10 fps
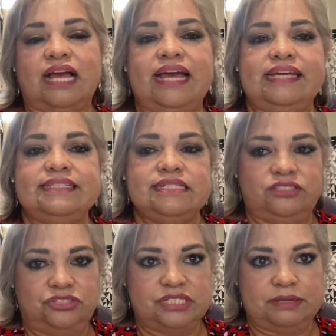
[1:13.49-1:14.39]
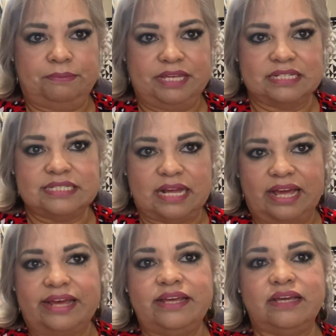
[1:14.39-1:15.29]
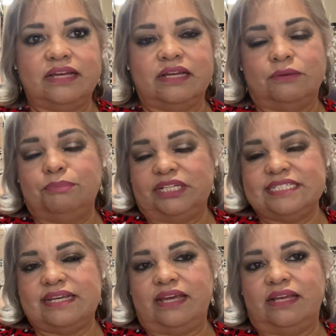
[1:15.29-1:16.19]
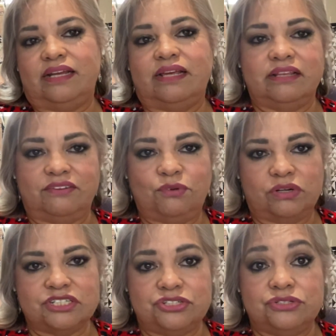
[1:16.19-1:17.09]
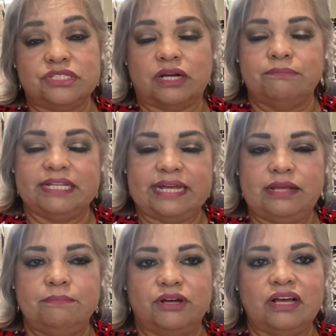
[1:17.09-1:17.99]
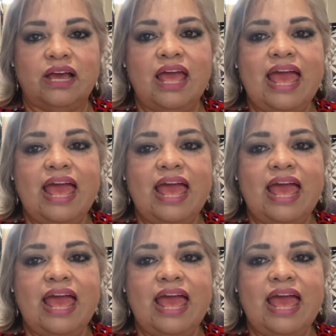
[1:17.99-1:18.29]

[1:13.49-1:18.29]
I did use the PSI bulletin, and then of course used our Milady Book.